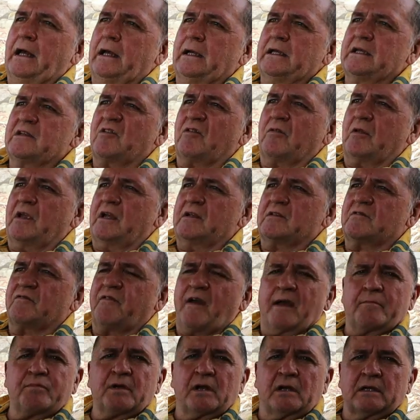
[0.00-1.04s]
it's
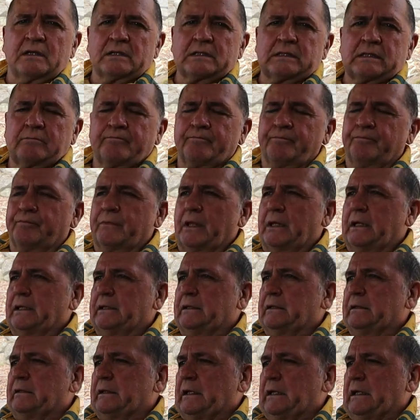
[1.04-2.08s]
fabulous,
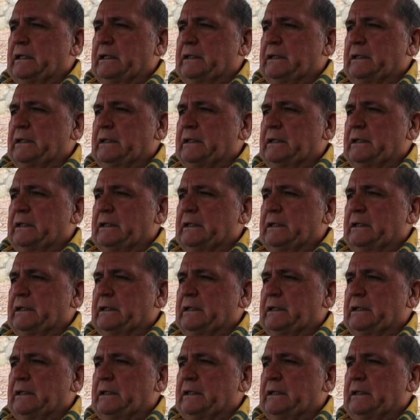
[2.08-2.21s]
and